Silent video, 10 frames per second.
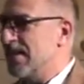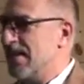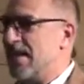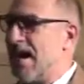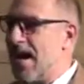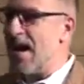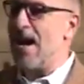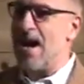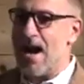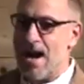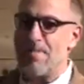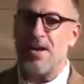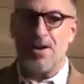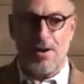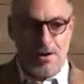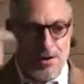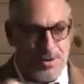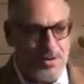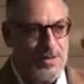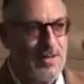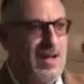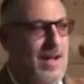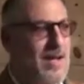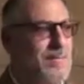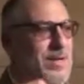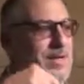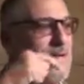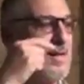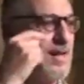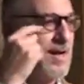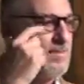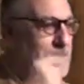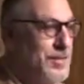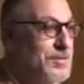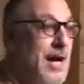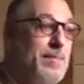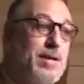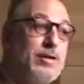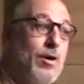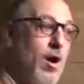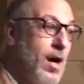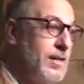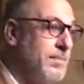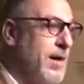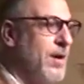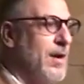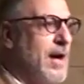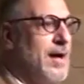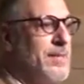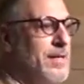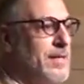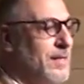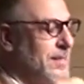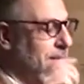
Like, I've been hurt, I've been abused, I've been talked about, I've been.